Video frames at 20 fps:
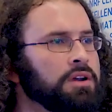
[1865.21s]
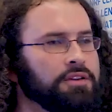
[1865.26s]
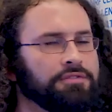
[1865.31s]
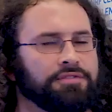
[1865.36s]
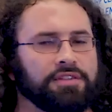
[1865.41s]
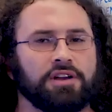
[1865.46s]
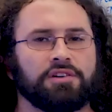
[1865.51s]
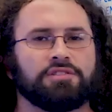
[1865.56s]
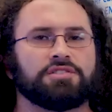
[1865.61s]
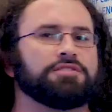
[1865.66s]

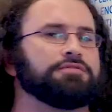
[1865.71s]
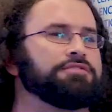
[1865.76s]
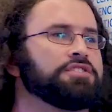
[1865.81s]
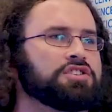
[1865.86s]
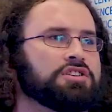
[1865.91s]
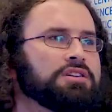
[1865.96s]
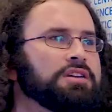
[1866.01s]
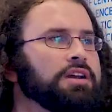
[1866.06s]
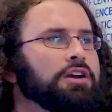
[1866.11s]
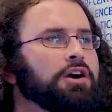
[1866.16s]
If they're
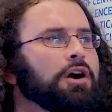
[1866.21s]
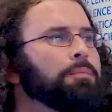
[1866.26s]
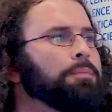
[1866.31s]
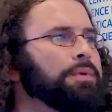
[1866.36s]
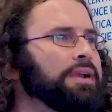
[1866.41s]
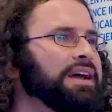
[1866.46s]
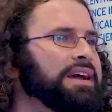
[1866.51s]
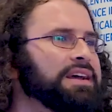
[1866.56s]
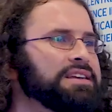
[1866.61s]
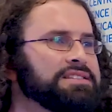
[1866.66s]
sufficiently
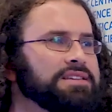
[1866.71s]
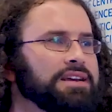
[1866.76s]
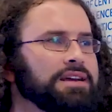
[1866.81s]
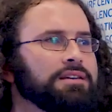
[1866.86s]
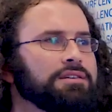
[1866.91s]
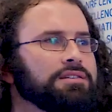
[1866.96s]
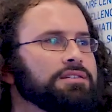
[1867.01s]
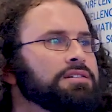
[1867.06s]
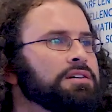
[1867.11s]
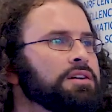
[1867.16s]
complex
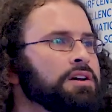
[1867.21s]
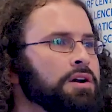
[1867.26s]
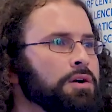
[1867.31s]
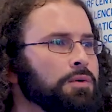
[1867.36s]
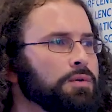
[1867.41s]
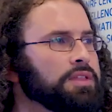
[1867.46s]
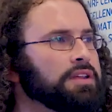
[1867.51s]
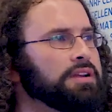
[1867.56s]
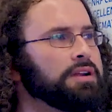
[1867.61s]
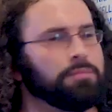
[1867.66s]
and
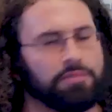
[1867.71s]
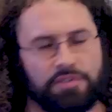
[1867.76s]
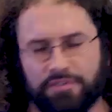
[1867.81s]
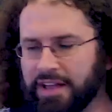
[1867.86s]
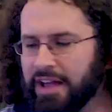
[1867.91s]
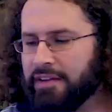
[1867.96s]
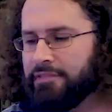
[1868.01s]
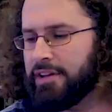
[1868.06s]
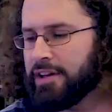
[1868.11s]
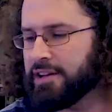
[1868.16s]
with a number
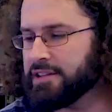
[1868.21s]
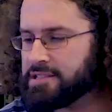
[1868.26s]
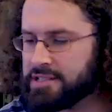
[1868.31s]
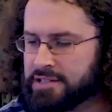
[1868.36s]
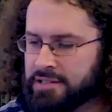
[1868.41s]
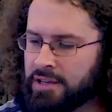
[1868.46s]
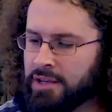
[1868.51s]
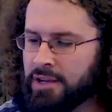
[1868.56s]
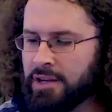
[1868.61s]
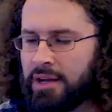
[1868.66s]
of
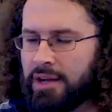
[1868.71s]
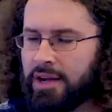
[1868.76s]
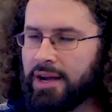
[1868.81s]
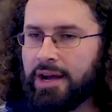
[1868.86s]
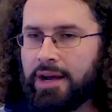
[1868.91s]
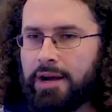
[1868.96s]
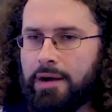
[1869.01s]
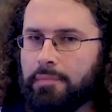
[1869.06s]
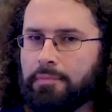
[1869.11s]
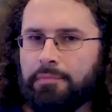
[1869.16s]
caveats
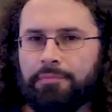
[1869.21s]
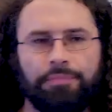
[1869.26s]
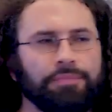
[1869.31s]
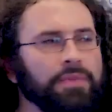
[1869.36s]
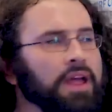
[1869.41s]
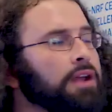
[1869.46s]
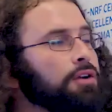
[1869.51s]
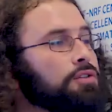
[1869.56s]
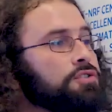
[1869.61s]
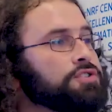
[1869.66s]

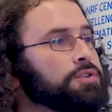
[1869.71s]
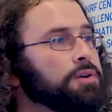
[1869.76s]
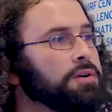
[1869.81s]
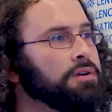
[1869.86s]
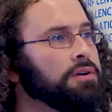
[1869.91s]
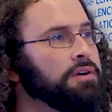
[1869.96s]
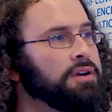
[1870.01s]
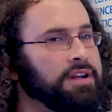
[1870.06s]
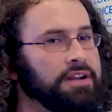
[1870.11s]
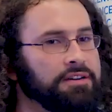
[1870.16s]
and
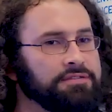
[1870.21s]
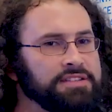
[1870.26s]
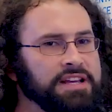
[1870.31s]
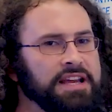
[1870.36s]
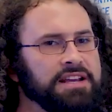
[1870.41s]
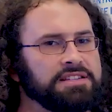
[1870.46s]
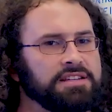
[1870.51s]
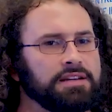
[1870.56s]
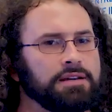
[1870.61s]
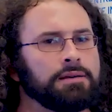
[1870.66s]
also enough
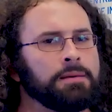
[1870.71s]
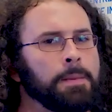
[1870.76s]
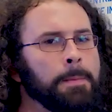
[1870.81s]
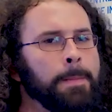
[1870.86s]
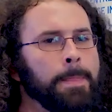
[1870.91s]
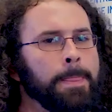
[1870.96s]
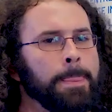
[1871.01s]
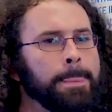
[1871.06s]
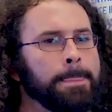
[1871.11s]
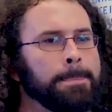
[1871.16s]
data,
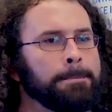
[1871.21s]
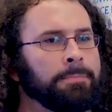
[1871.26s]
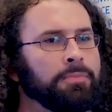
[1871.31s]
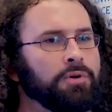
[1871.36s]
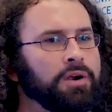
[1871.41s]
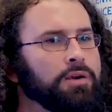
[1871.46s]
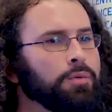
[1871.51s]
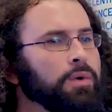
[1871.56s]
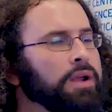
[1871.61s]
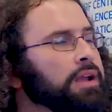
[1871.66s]

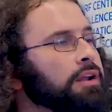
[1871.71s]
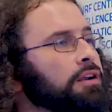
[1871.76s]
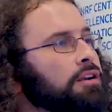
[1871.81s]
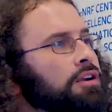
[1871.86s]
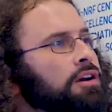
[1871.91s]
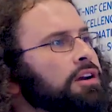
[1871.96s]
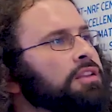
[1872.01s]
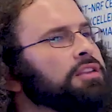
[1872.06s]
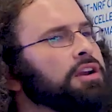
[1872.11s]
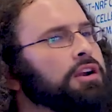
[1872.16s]
right, we
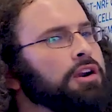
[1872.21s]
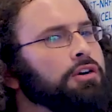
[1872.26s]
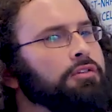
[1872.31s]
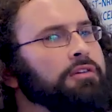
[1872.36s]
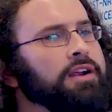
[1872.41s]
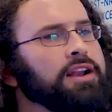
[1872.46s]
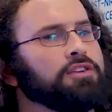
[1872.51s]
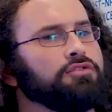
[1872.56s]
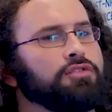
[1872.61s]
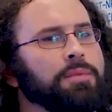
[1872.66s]
can learn the
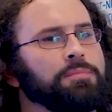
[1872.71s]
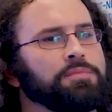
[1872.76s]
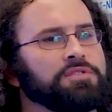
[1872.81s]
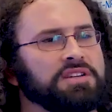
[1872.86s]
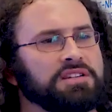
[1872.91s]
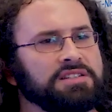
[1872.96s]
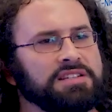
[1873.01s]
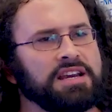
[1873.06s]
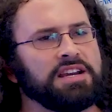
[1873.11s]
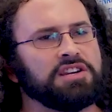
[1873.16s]
correct
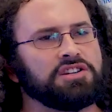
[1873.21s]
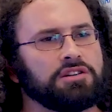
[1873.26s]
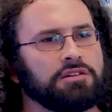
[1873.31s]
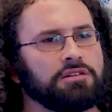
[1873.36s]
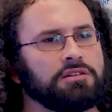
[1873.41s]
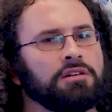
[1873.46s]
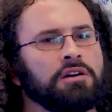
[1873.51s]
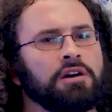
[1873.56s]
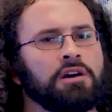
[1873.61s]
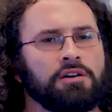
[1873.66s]

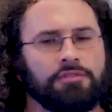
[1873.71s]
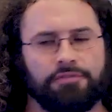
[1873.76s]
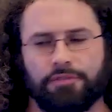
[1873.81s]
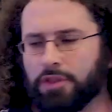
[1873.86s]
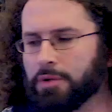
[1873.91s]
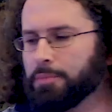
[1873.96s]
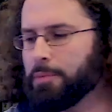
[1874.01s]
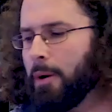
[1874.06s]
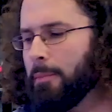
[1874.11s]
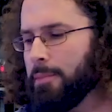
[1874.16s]
representation
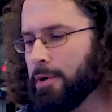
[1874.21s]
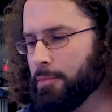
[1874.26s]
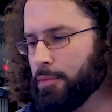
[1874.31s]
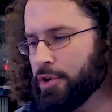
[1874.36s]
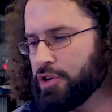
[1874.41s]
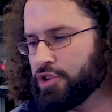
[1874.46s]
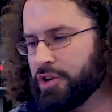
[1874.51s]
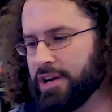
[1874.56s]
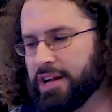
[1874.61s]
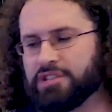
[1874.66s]
for the
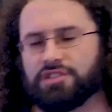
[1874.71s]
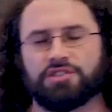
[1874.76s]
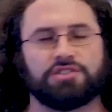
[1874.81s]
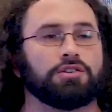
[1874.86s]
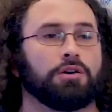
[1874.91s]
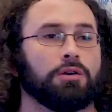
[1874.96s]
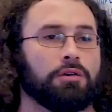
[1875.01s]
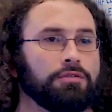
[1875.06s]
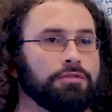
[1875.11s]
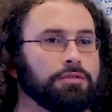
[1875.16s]
problem we're trying
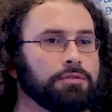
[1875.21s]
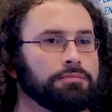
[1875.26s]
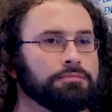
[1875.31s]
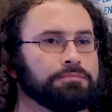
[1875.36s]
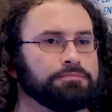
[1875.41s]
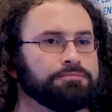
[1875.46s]
to solve.